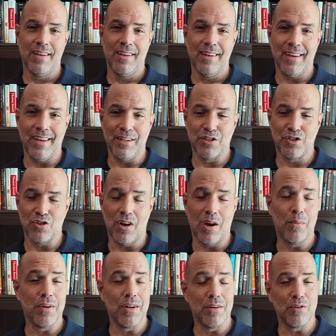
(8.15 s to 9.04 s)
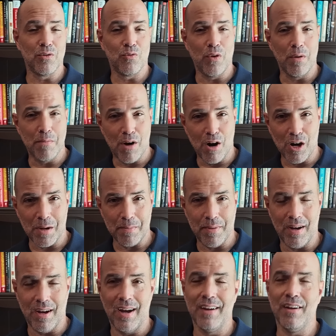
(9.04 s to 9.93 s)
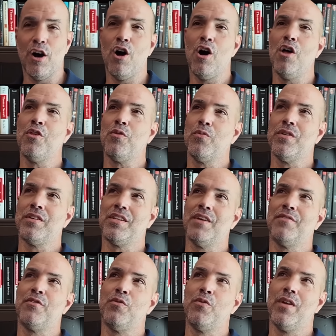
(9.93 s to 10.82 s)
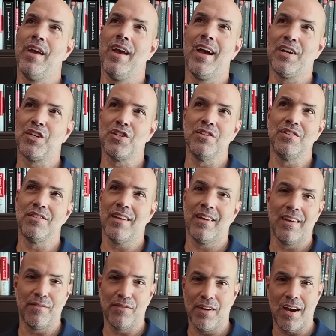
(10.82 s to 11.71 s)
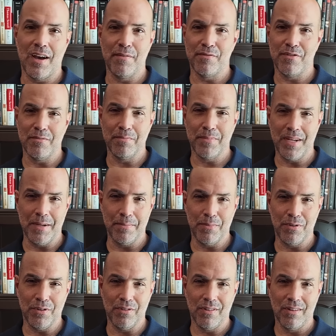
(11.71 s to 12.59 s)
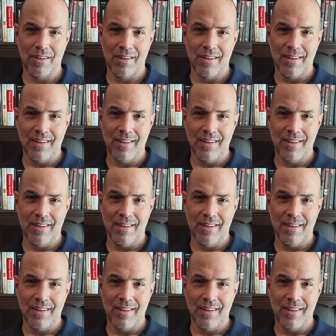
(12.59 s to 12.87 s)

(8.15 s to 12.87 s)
And so I want to remark upon all the re different reactions I have gotten from people